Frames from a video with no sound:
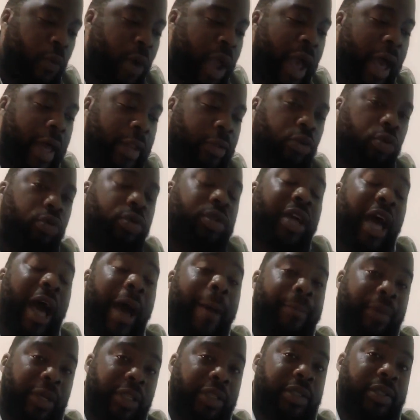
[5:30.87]
Where are those
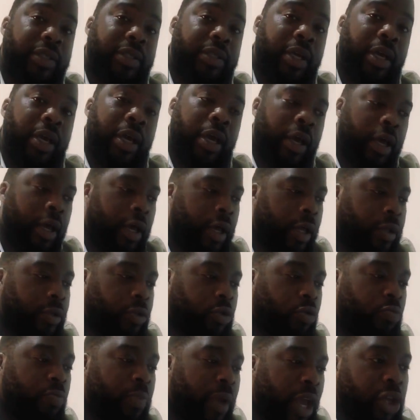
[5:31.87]
habits
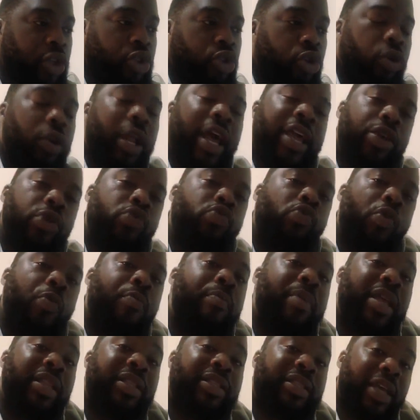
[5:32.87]
to make sure that you will
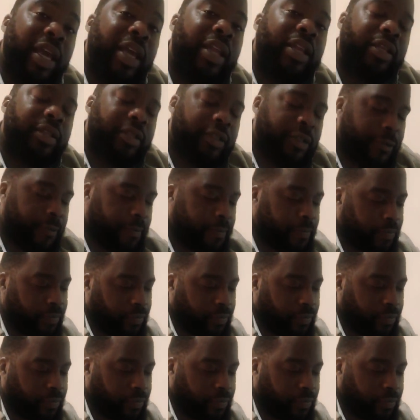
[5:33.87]
maintain it?